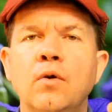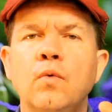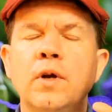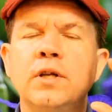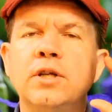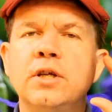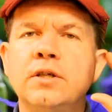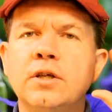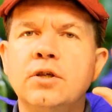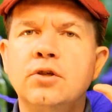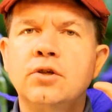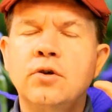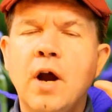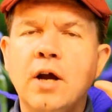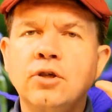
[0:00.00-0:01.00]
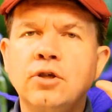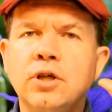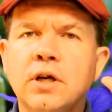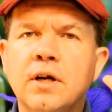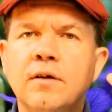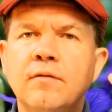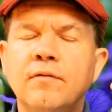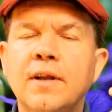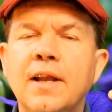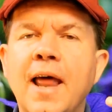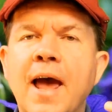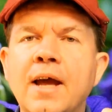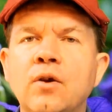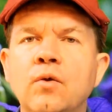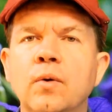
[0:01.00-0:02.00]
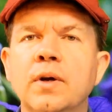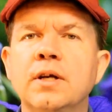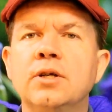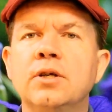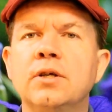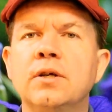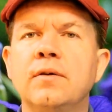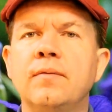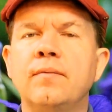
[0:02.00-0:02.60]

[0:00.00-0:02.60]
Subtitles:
which is a structure of language,